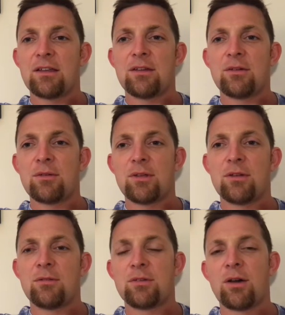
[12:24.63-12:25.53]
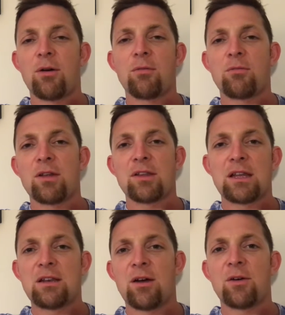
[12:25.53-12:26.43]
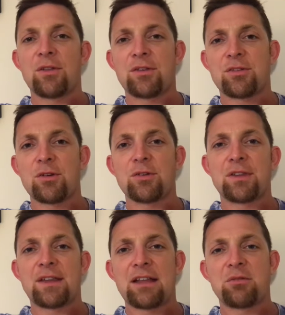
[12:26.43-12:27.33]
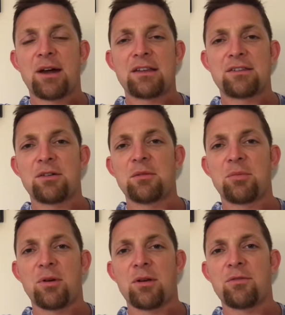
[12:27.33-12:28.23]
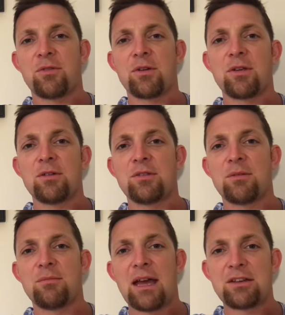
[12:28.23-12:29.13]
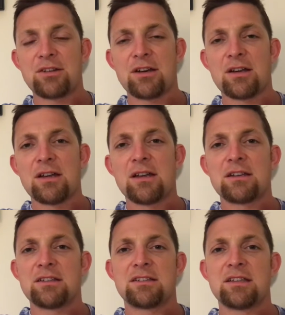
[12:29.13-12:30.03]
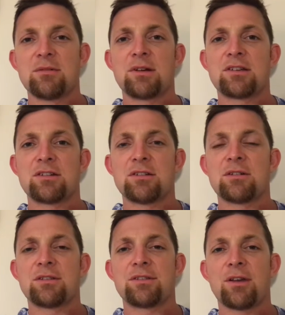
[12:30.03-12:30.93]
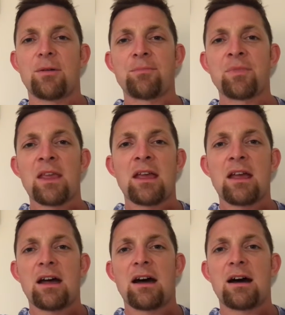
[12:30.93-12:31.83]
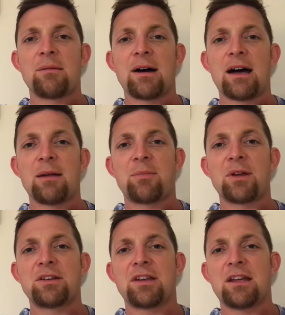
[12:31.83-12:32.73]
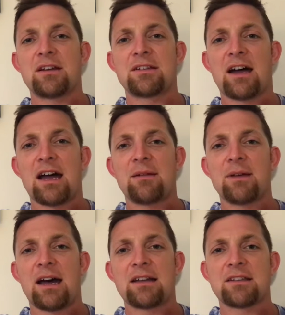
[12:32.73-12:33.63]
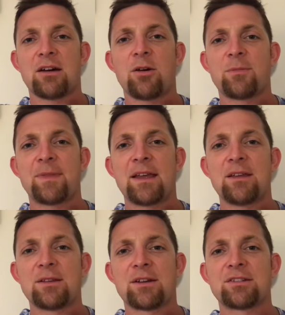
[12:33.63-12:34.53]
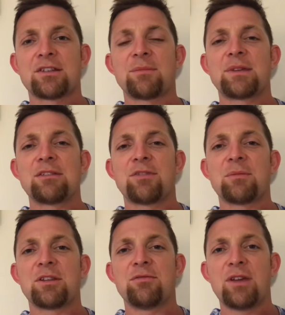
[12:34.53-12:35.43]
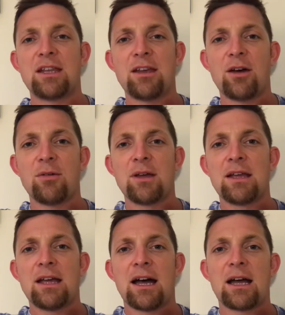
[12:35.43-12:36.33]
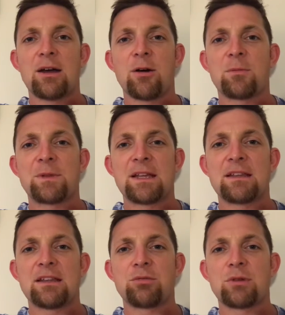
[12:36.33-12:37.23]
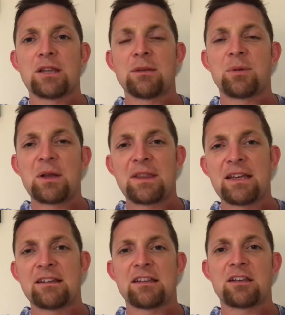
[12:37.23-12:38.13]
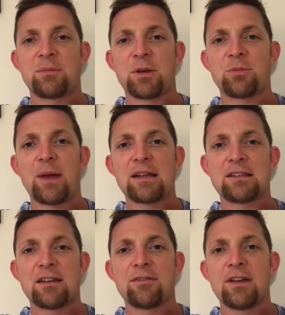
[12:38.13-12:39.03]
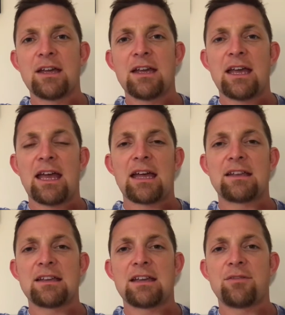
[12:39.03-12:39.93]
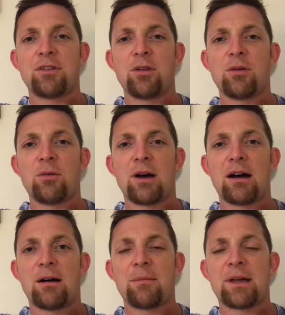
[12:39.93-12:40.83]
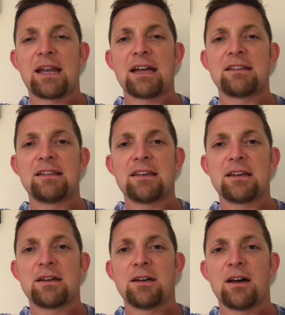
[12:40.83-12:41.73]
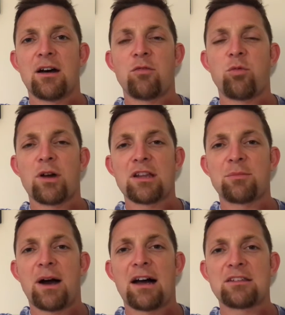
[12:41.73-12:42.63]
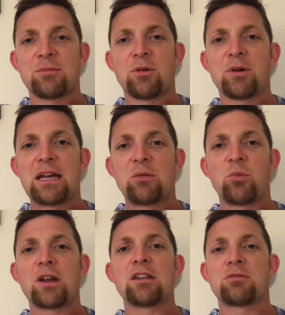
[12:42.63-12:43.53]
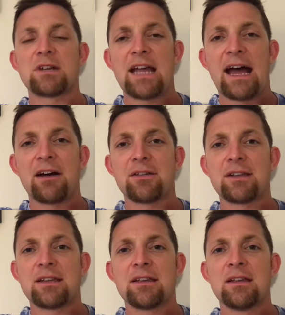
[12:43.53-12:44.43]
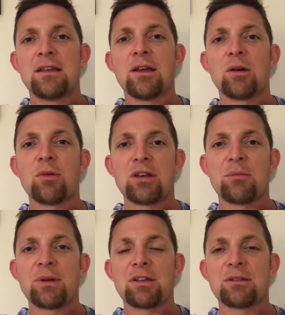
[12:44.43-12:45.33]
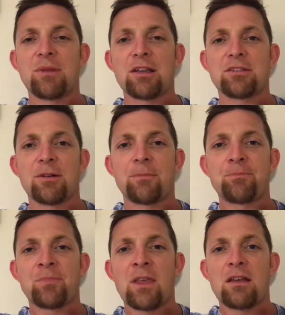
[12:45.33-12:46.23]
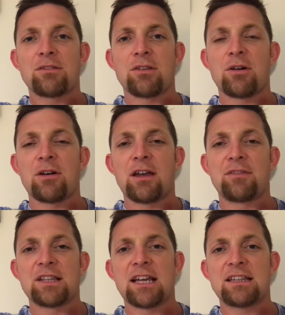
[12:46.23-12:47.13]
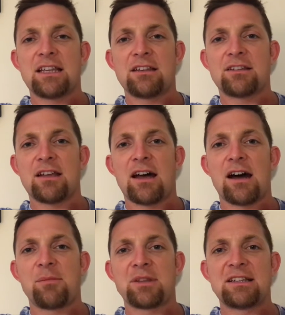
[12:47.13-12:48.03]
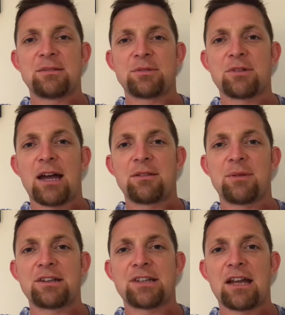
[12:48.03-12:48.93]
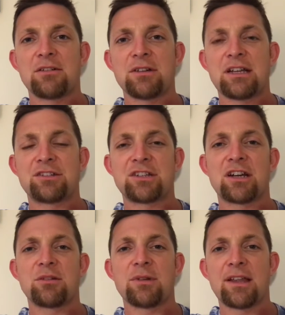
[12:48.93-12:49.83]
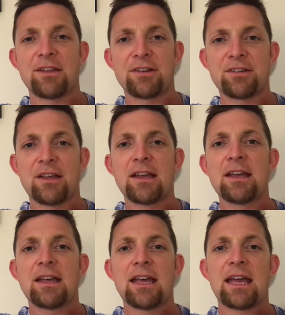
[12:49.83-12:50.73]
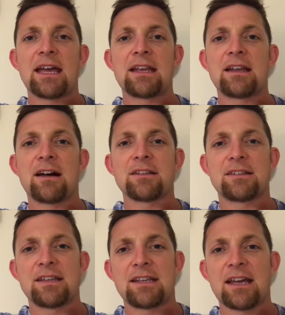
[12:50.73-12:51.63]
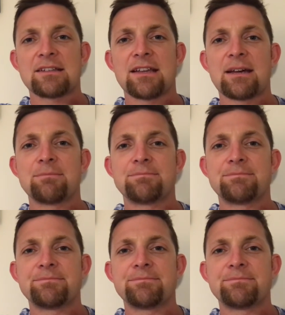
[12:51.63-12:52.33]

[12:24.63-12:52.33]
you don't really know the truth, and that's why it's so important for you to measure to see what you're doing. So I appreciate your time, guys. I hope that you learned something from this video. I hope that this really put things into perspective and to give you an idea of what is possible and what is reality when you're building muscle. So if you like this, please subscribe to my channel and share it with others, and I'll see you next time.